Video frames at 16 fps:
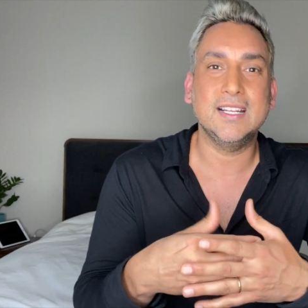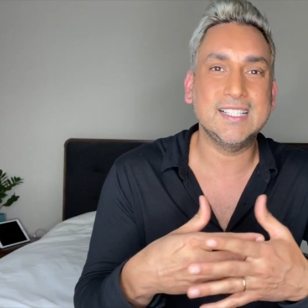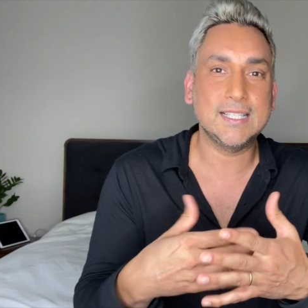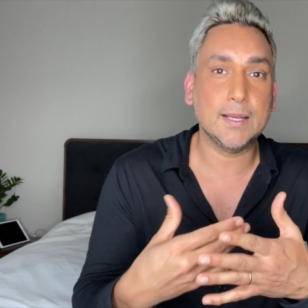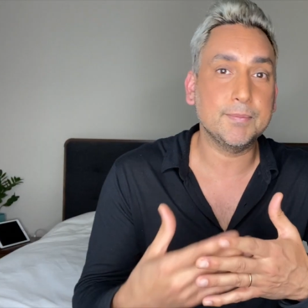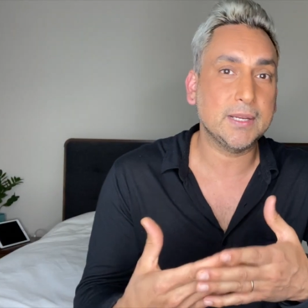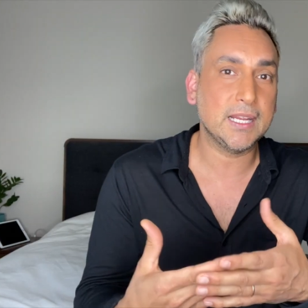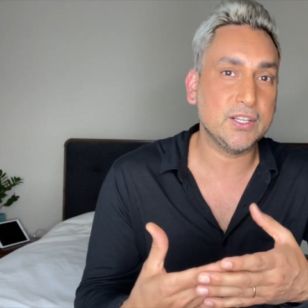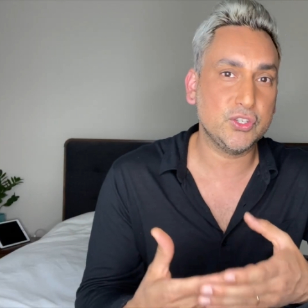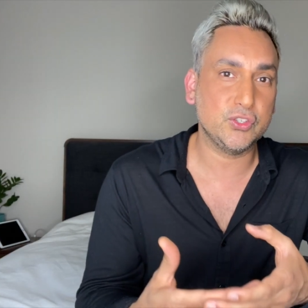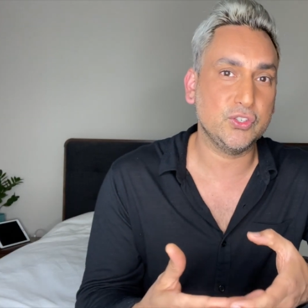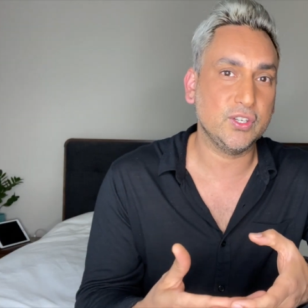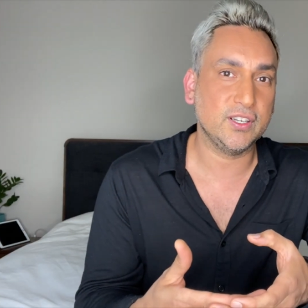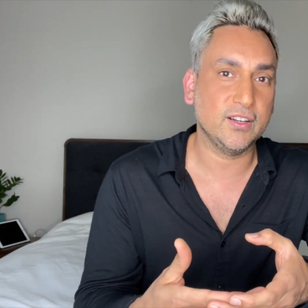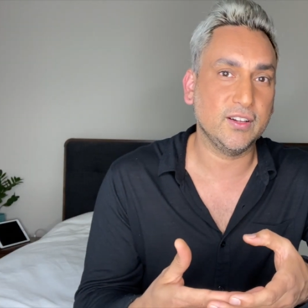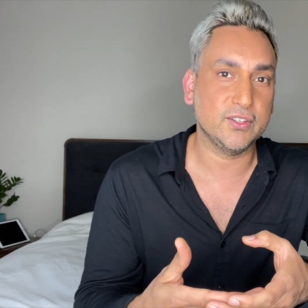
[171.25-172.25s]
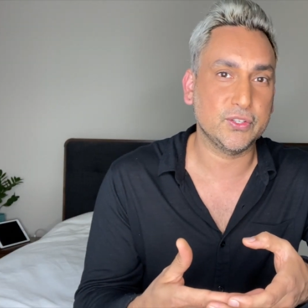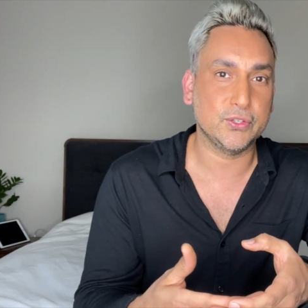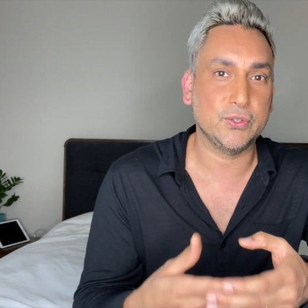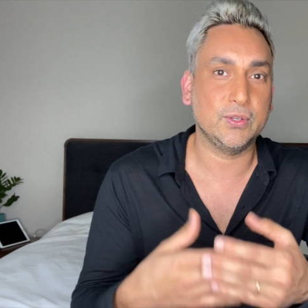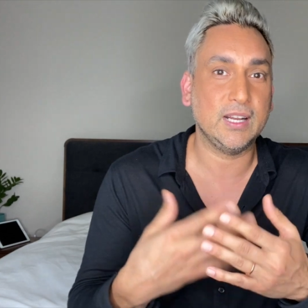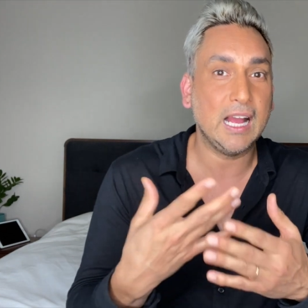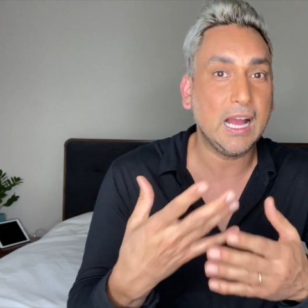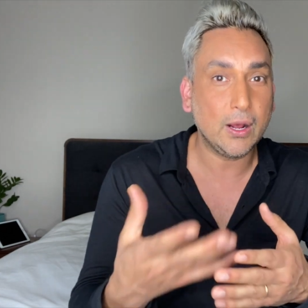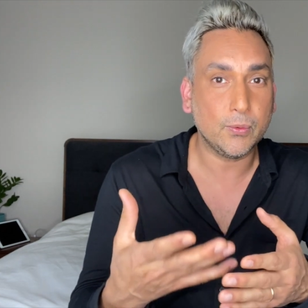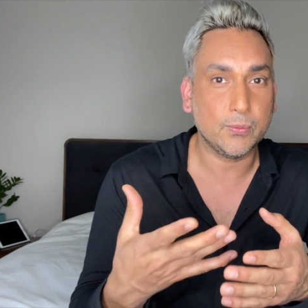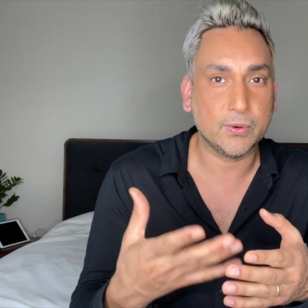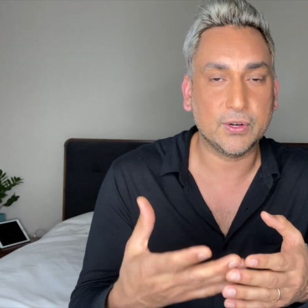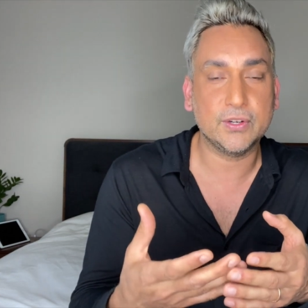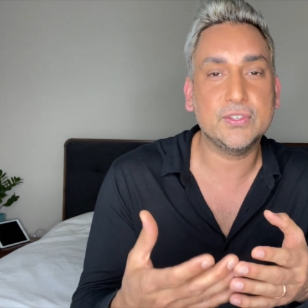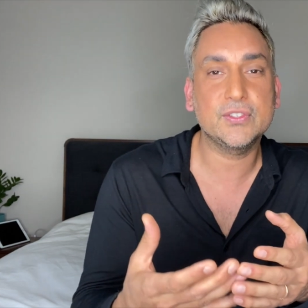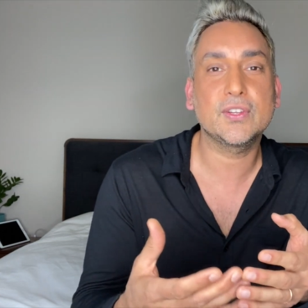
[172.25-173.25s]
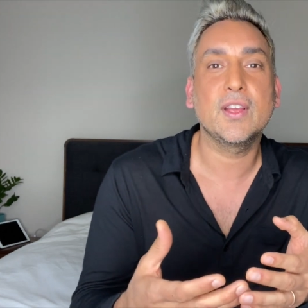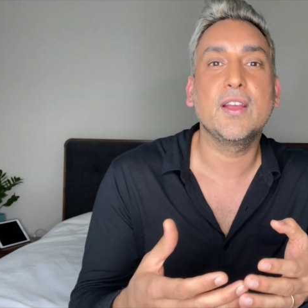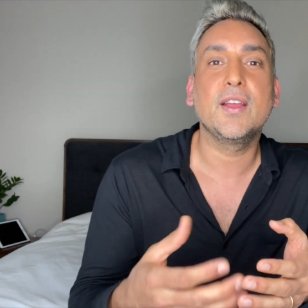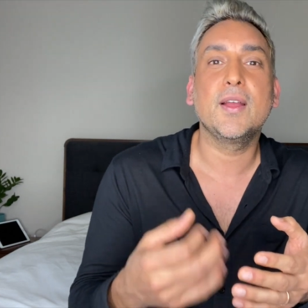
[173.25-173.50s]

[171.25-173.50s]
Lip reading: some cases, you can also do it outwards.